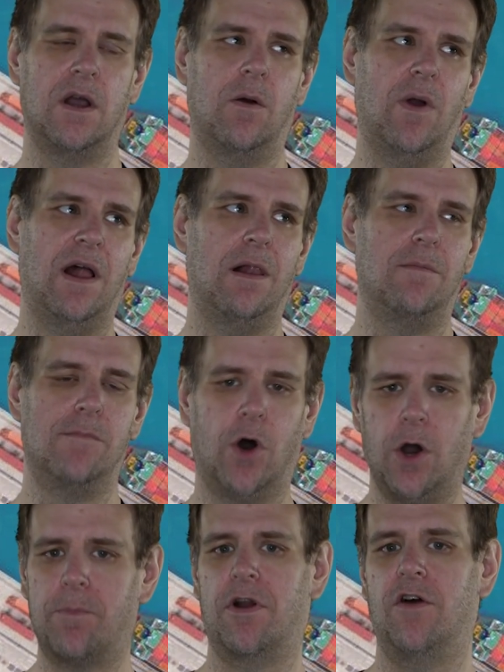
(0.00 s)
Well,
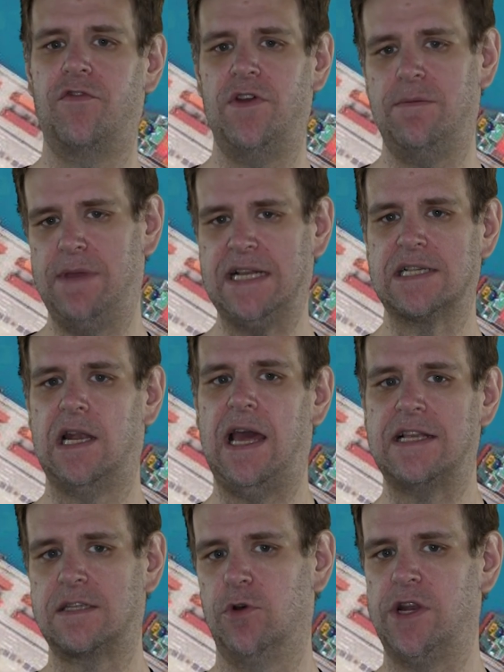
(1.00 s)
more profit means
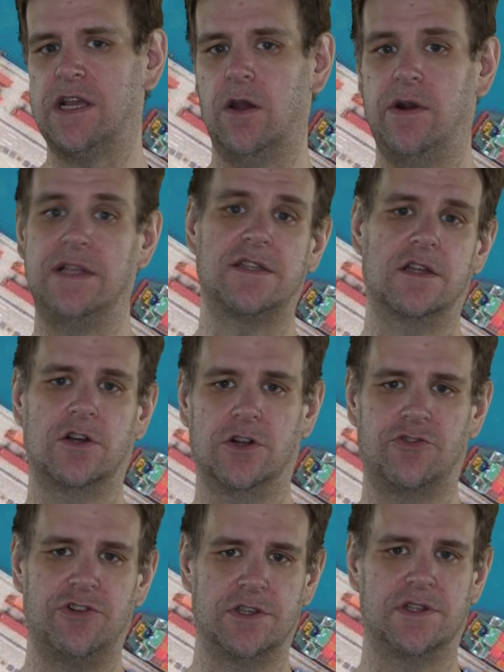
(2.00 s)
less money going into the
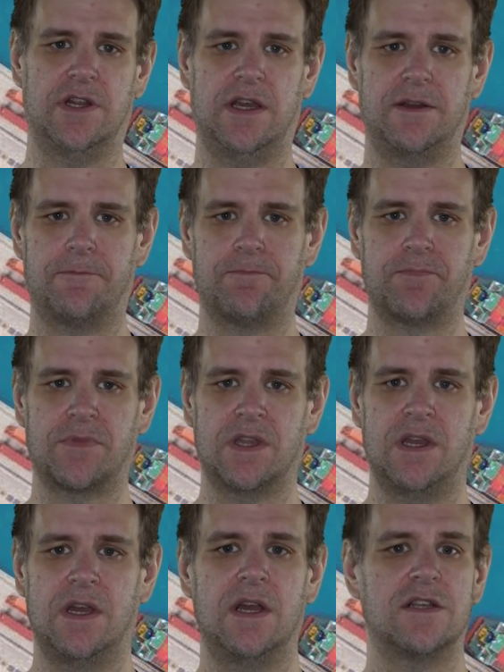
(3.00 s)
country, doesn't it?
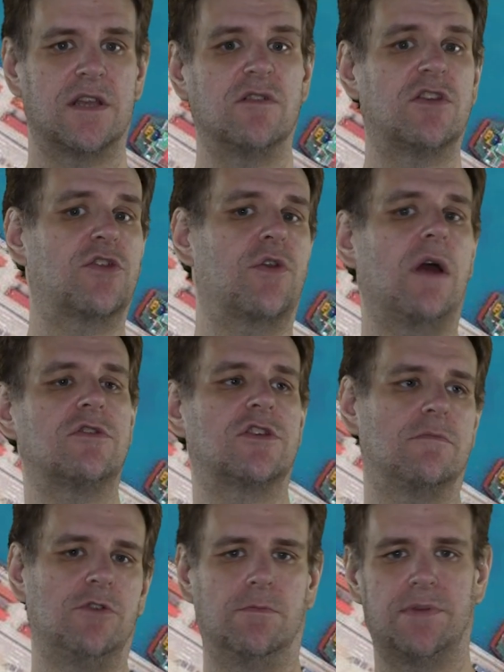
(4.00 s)
So to throw
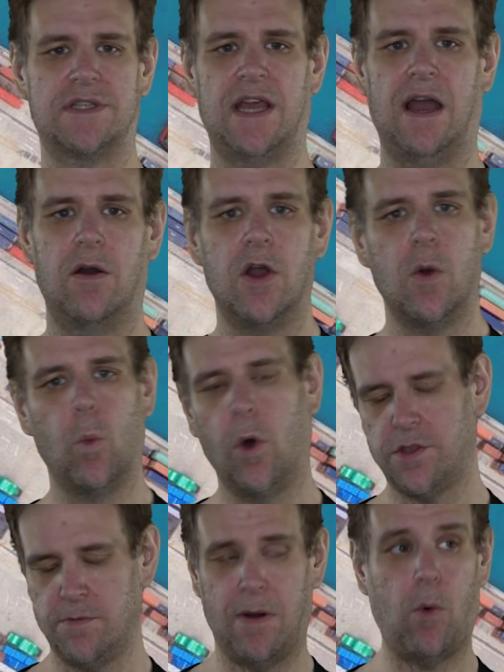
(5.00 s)
some numbers out,
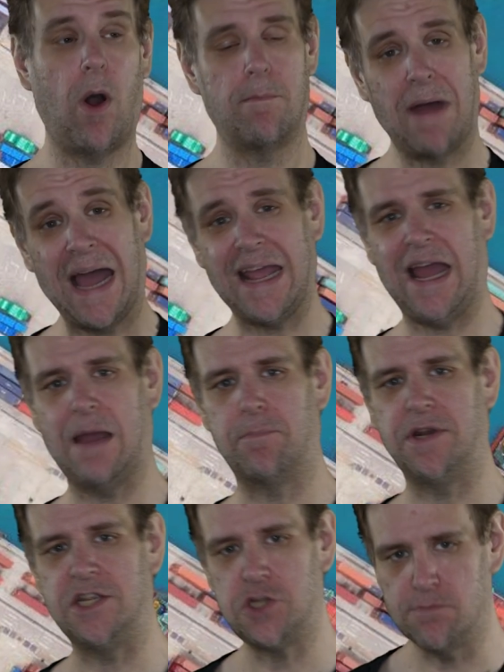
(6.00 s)
what, you, what might
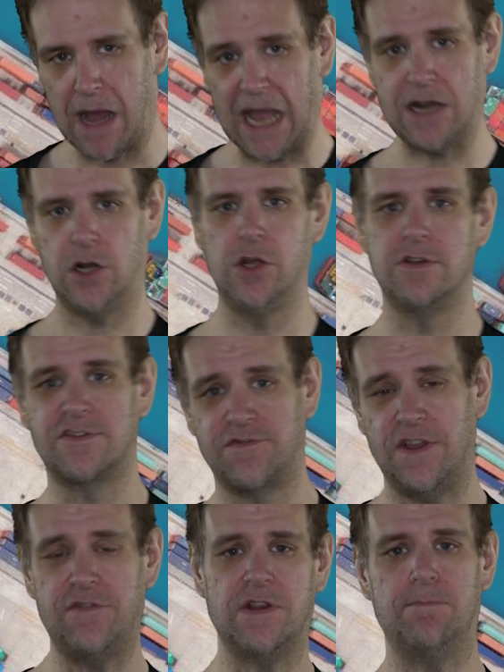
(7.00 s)
happen is you might lose
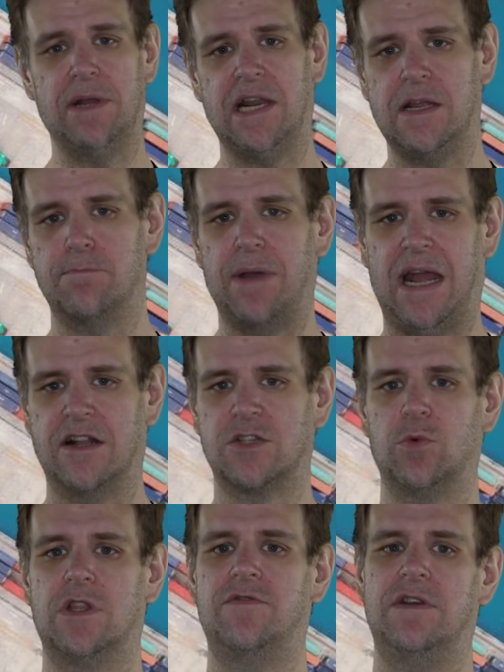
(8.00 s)
£50 billion
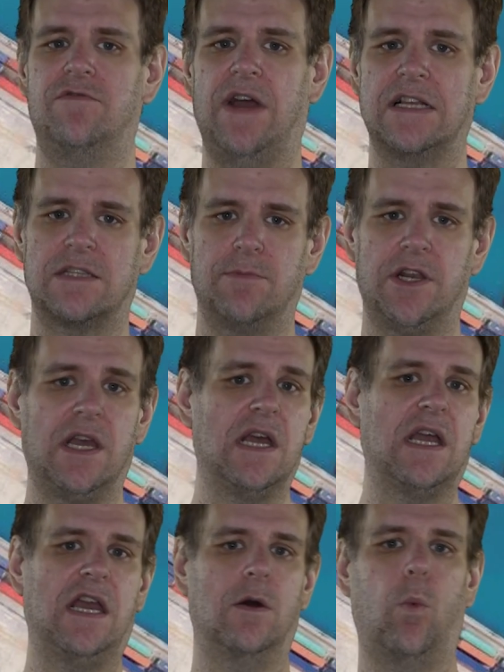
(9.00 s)
worth of investment
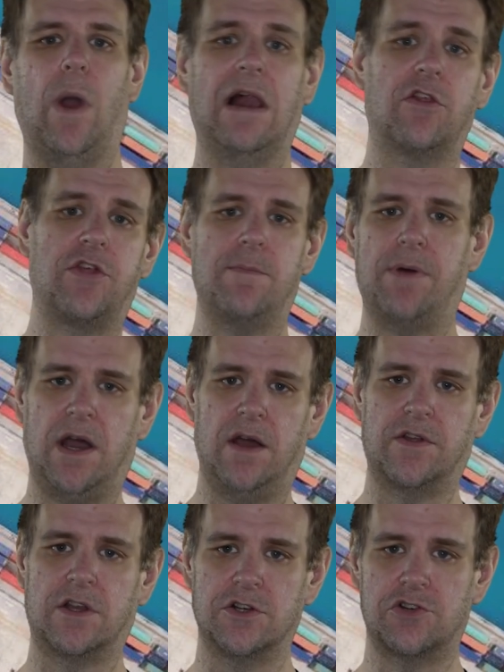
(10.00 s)
in a wealthy part of
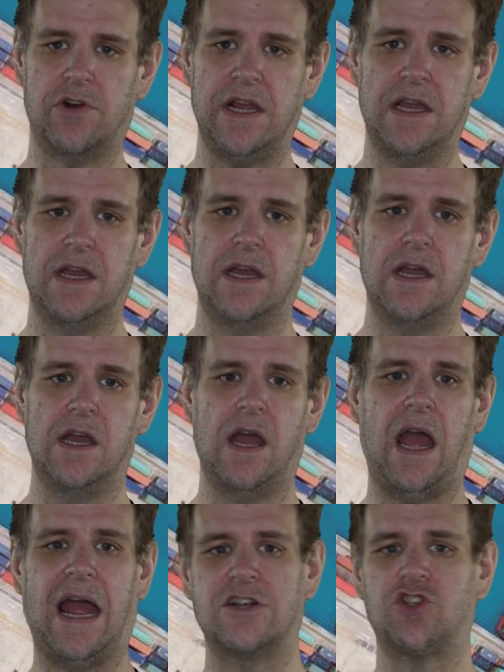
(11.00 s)
the country
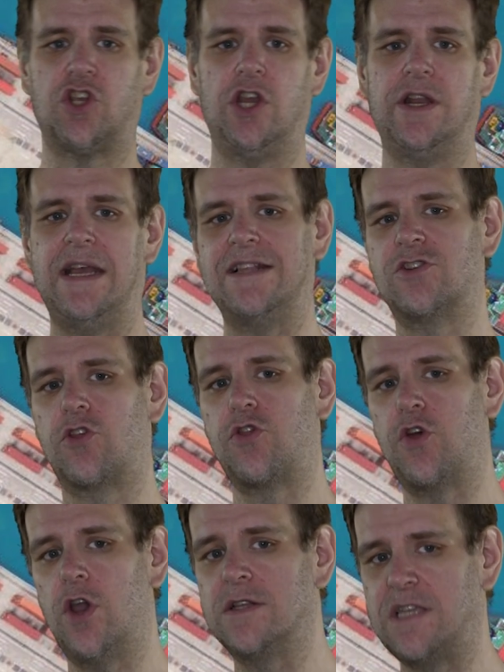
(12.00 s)
and turn it into
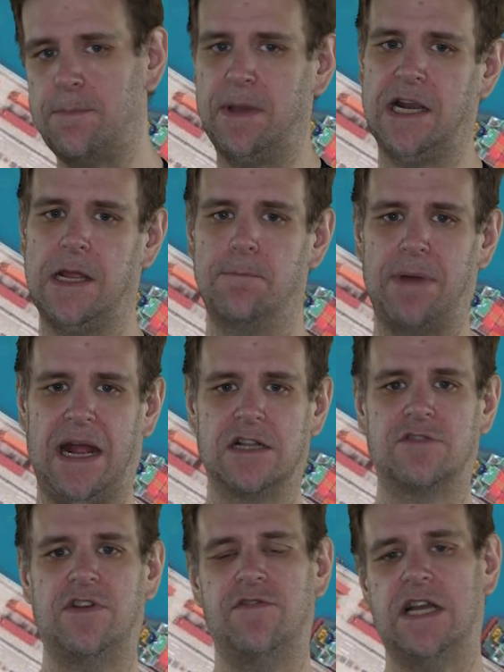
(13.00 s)
£30 billion
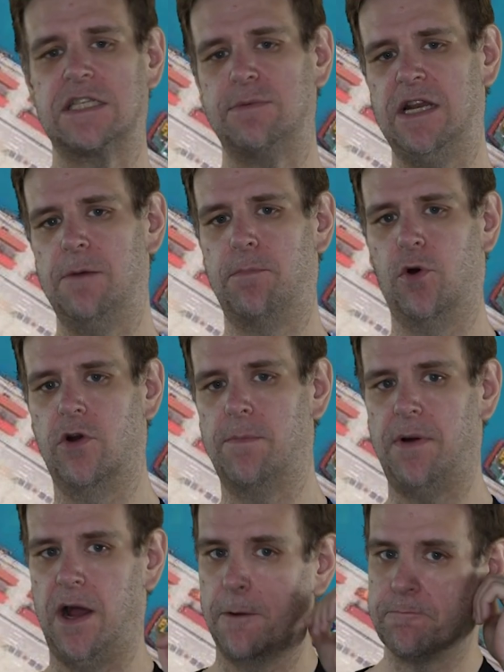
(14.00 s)
of investment in a poorer
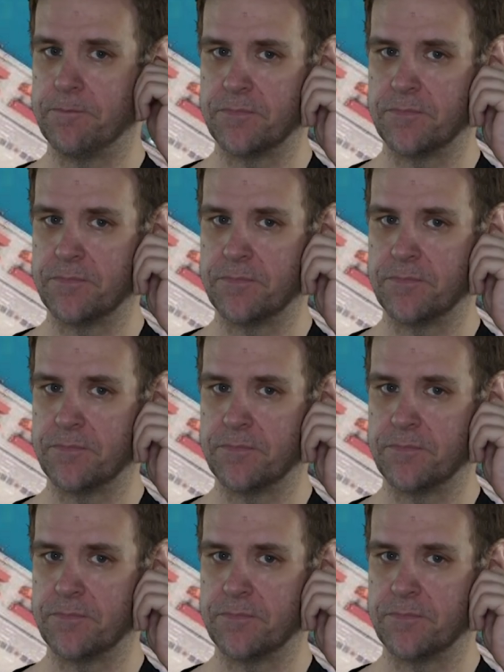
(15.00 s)
part.